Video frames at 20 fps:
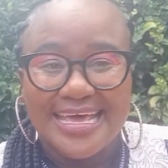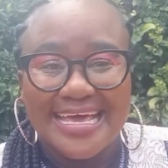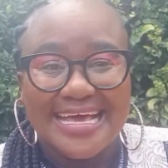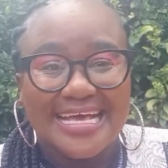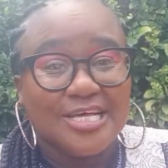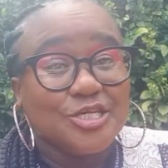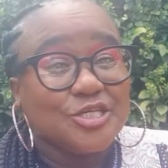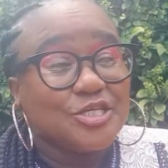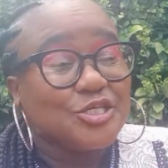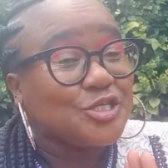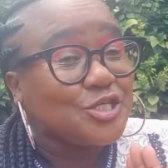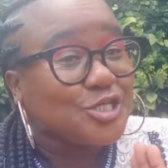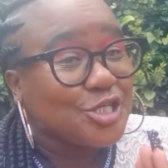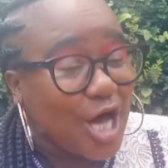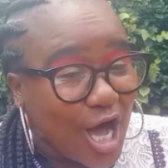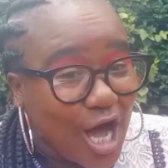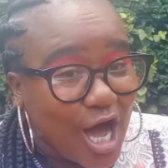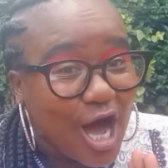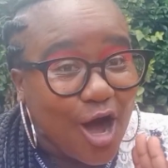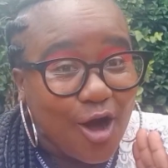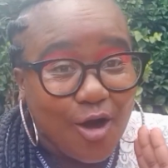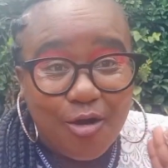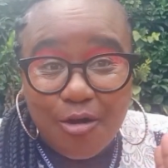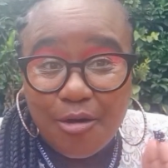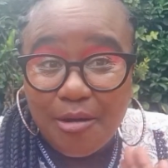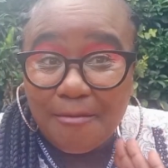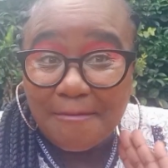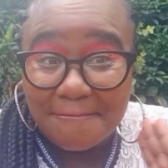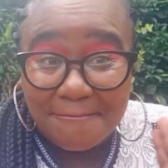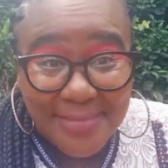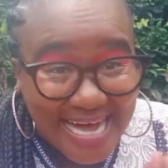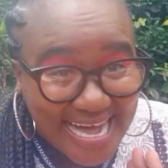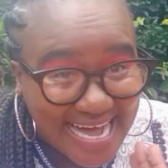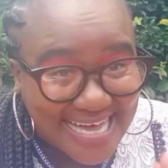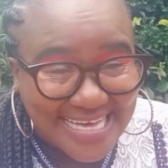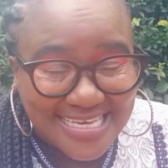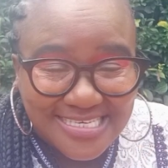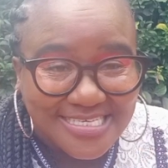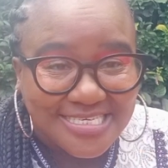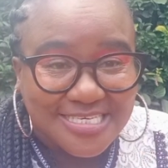so
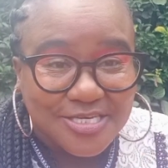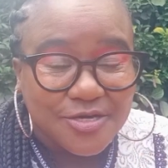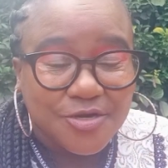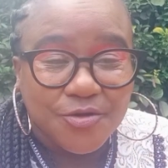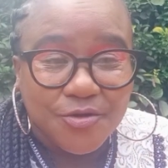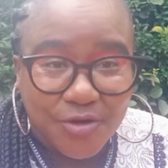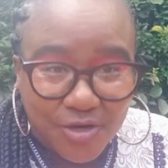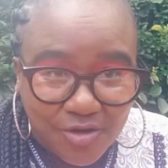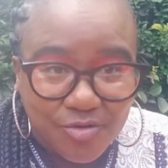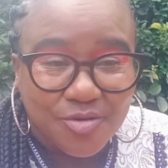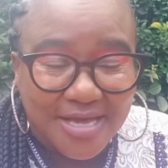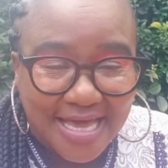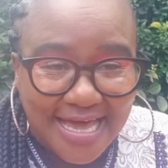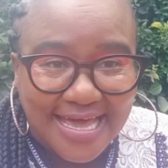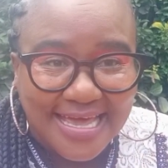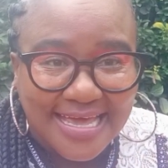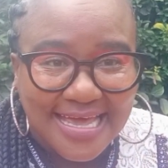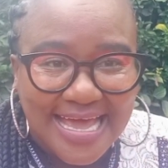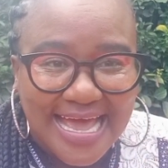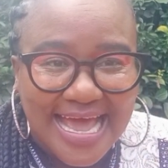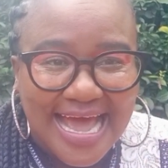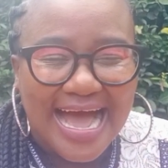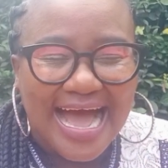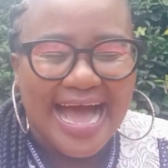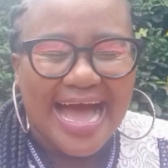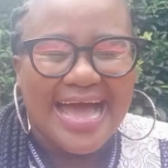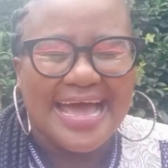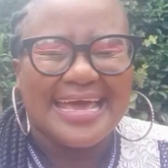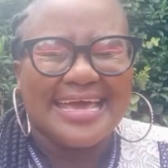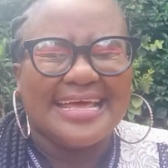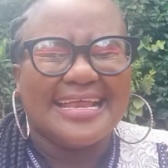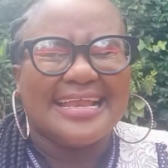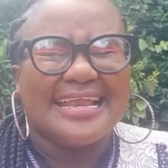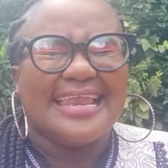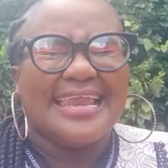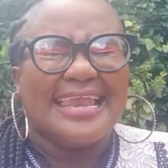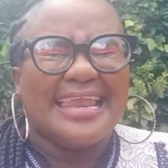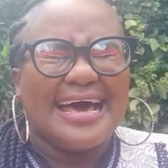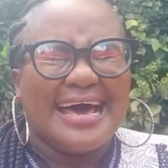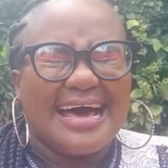much, okay?
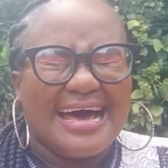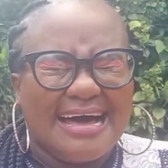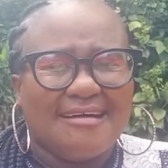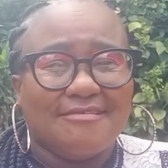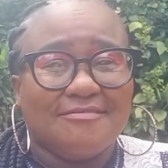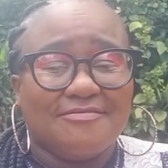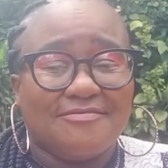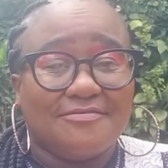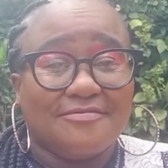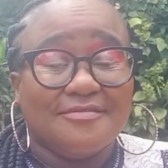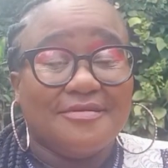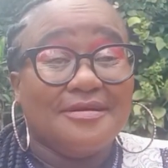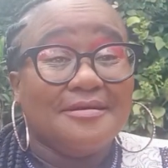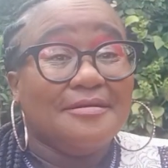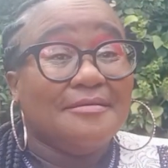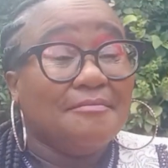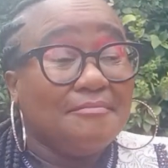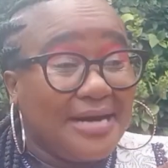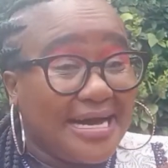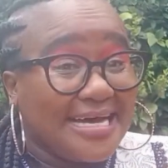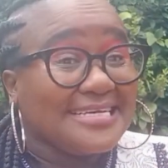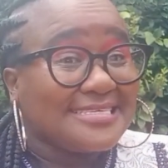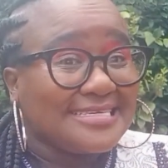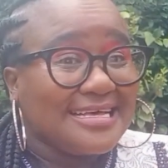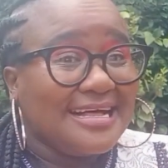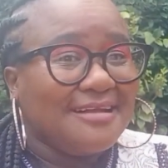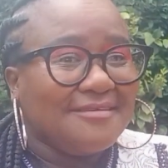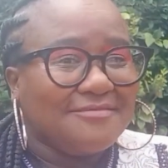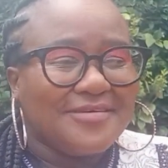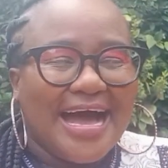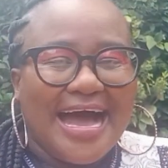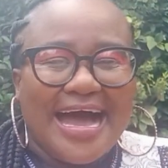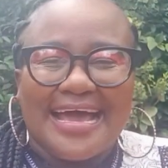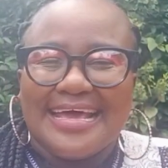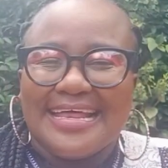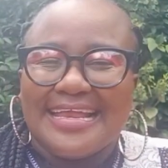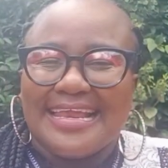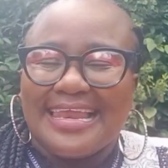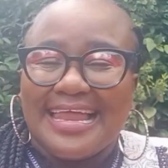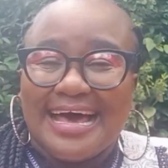I love myself.
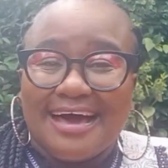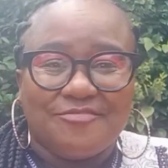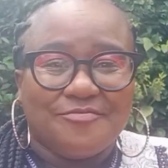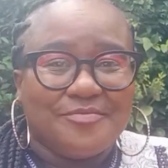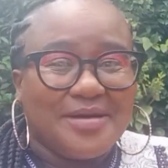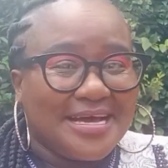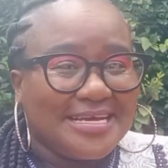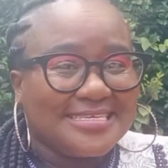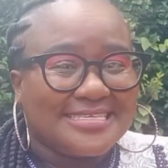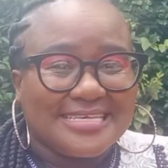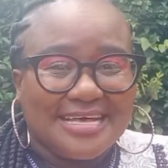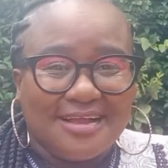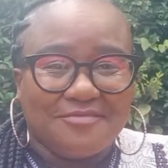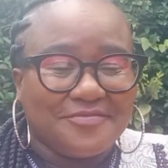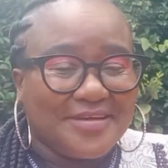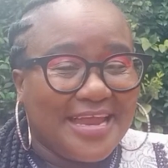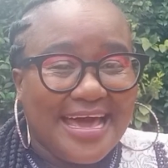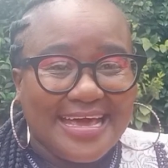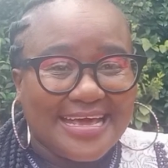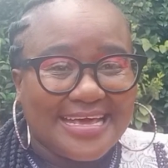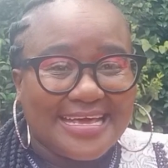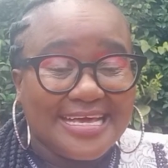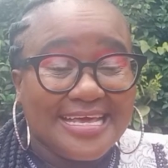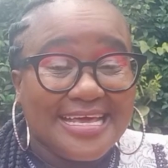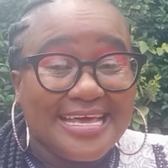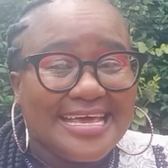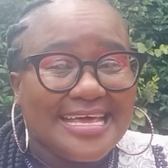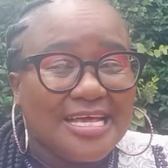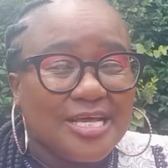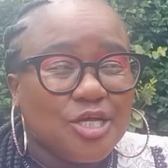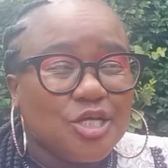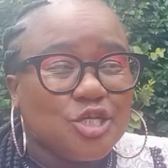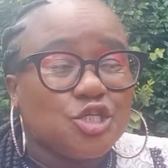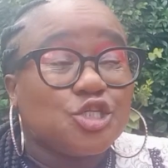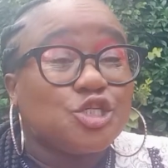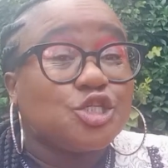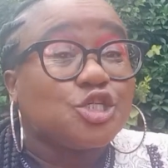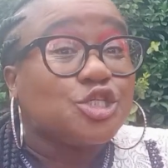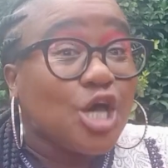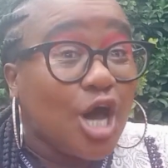I love myself like
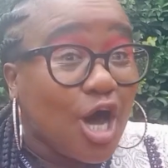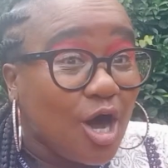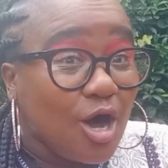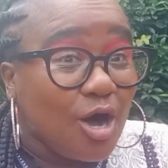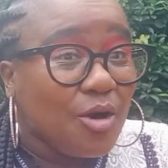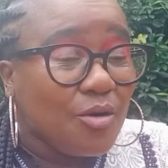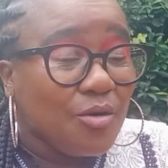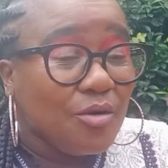so